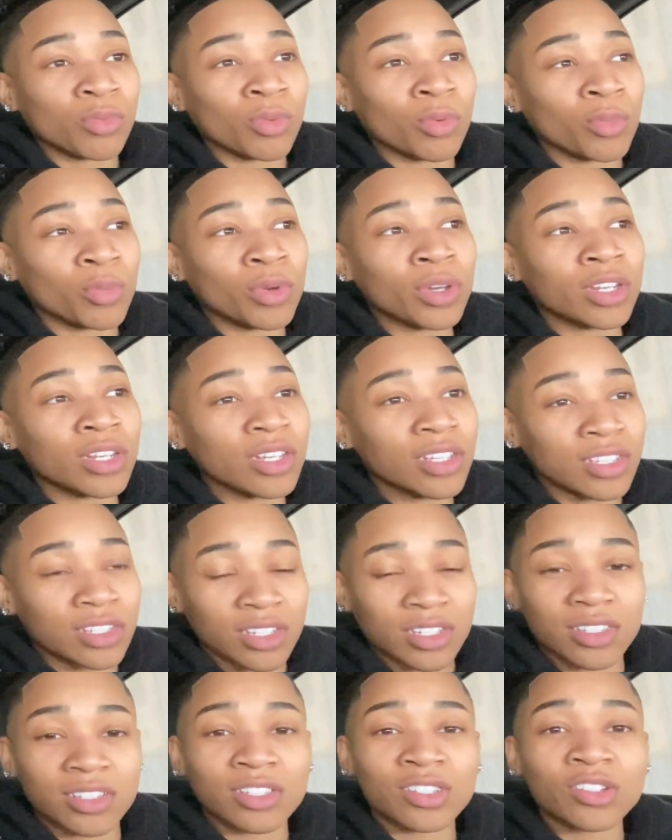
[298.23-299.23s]
what is
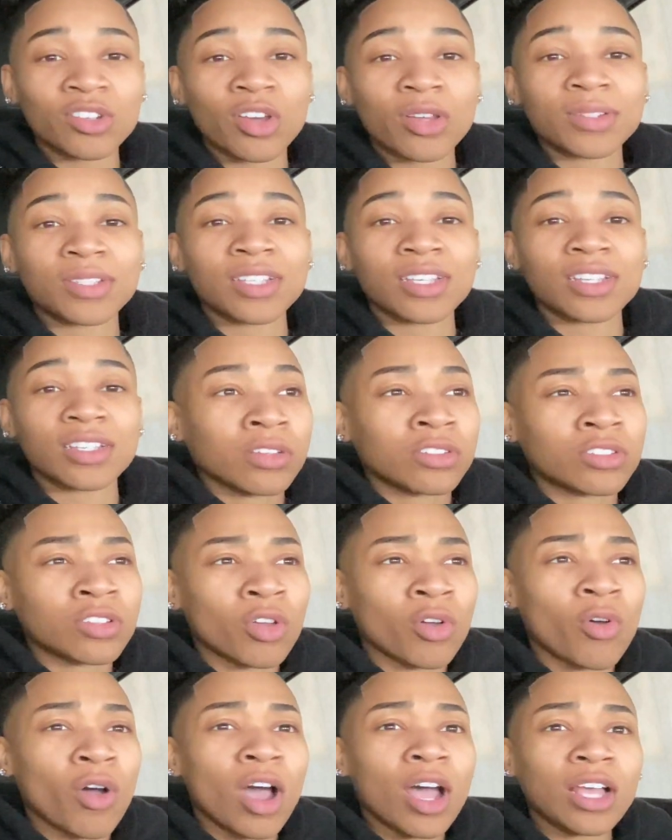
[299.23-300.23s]
this you know what i'm saying
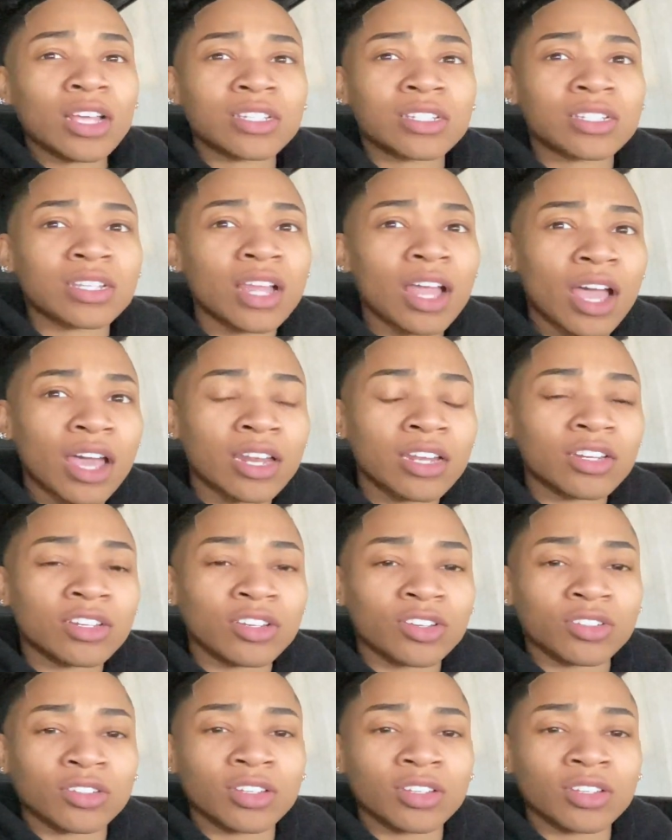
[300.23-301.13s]
so i slide in the